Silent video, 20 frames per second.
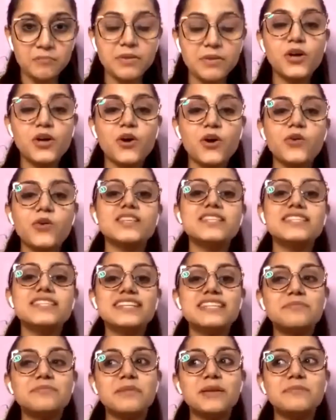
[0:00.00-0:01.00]
because
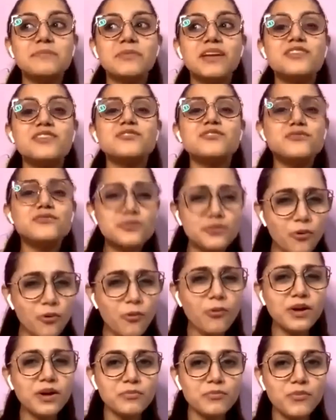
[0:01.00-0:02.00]
these people are
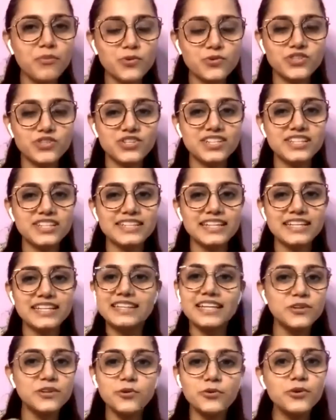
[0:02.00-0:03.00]
so emotional
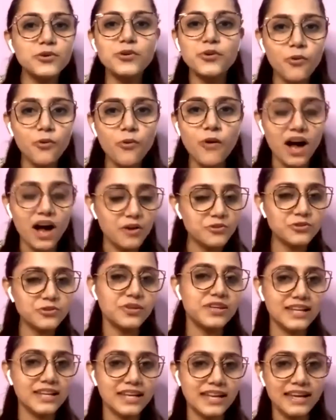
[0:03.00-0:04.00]
that they don't know how
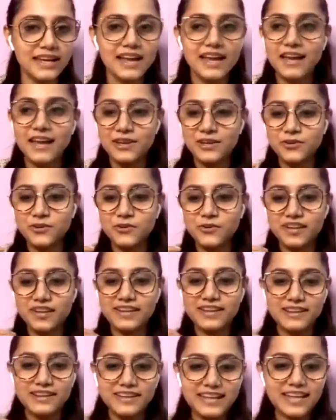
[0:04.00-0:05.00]
to let you
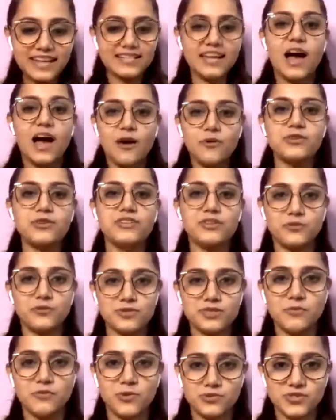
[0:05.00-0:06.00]
know let out
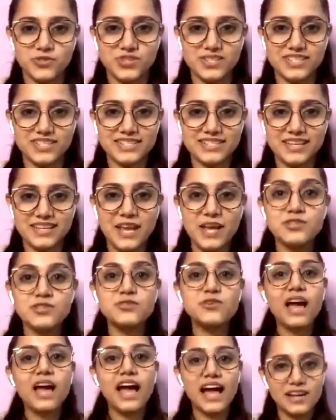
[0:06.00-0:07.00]
those emotions
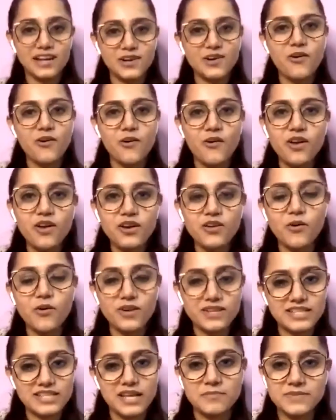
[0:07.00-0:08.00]
so alcohol
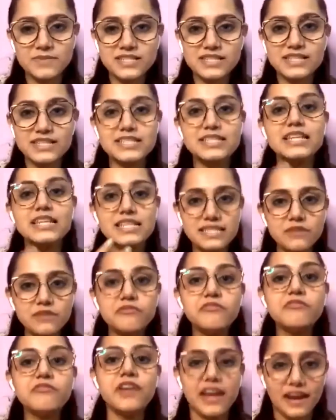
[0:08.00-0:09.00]
or substance is
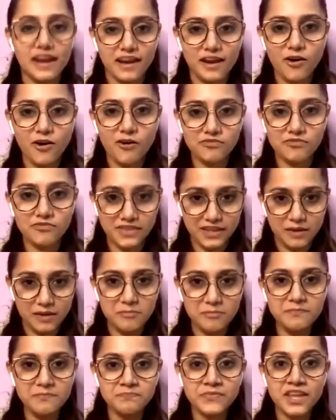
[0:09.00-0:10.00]
a way of
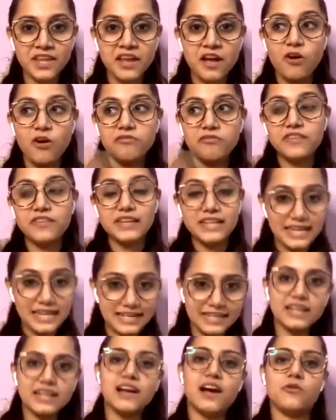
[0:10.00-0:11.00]
them of
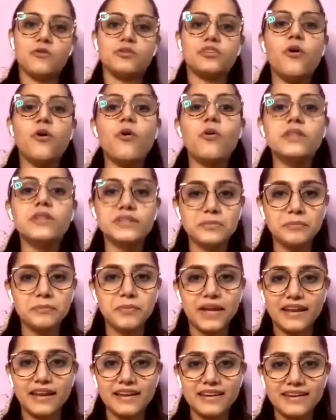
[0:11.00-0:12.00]
letting out all the
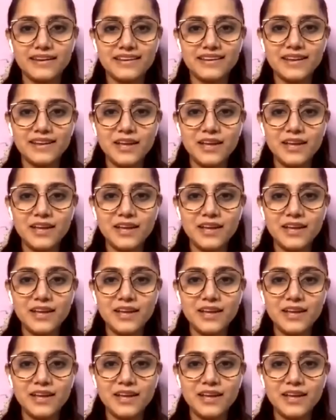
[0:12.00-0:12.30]
pain